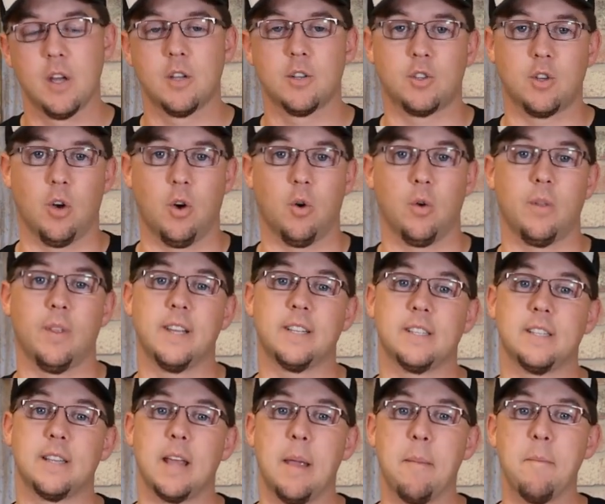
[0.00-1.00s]
So this
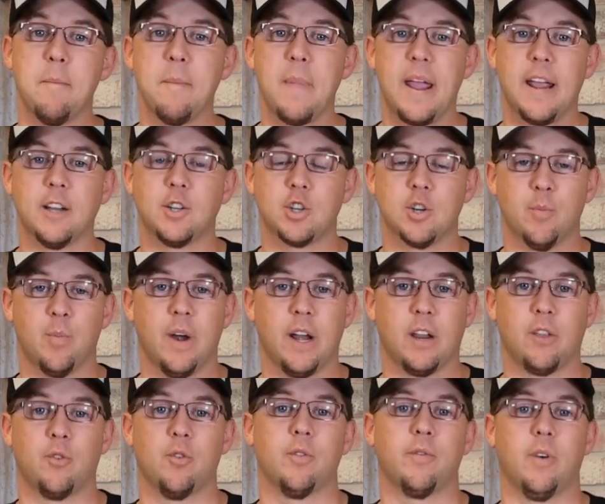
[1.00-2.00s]
is a major
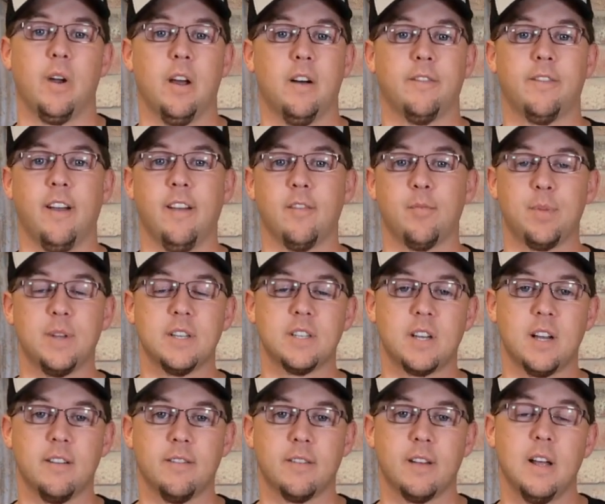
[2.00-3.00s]
breakthrough for L5P
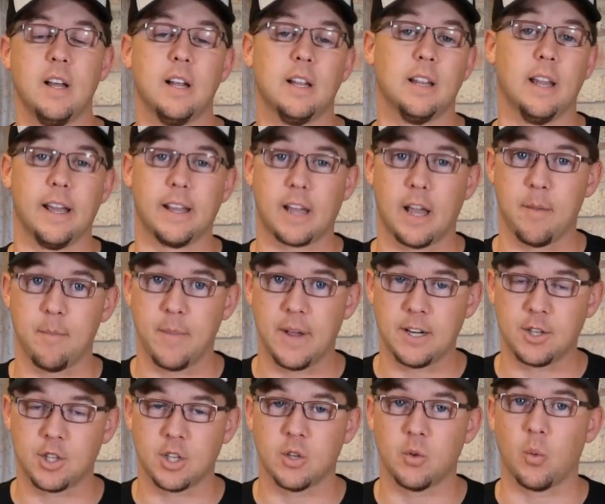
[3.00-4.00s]
stuff. Like I
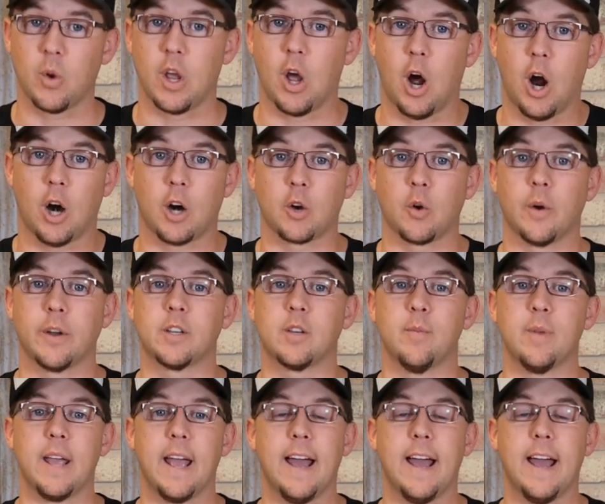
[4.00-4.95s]
mentioned, we are going to be